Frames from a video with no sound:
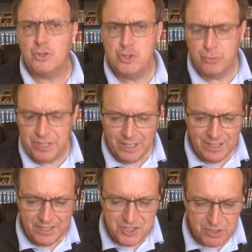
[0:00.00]
Judea
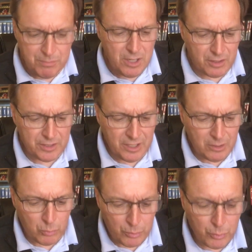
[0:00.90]
and Samaria
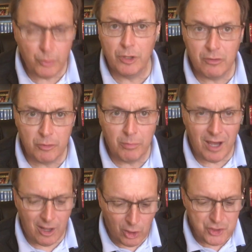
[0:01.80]
were ruled over
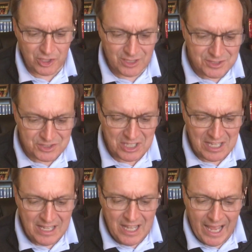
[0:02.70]
by Archelaus,
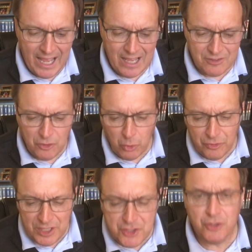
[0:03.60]
and the
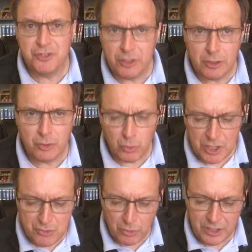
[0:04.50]
northeastern
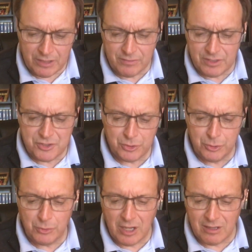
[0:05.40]
territories were given
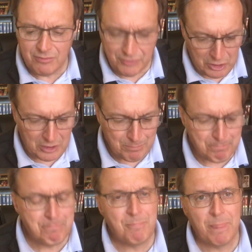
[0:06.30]
to uh, Philip.
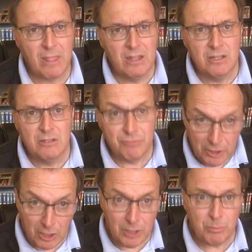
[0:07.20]

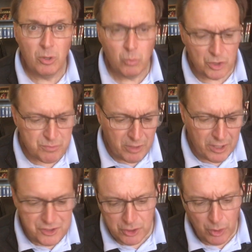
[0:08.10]
Philip was
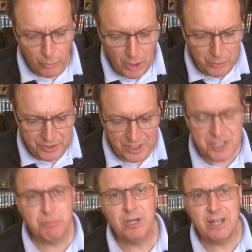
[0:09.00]
married to
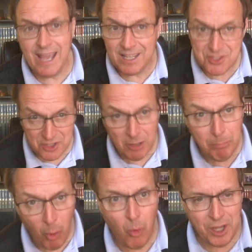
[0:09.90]
Herodias, but at some
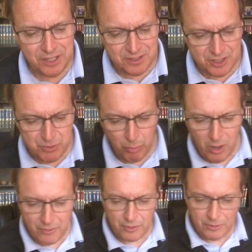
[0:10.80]
point his
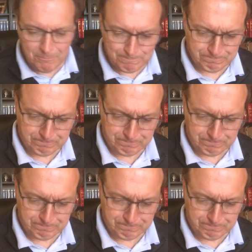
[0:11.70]
brother,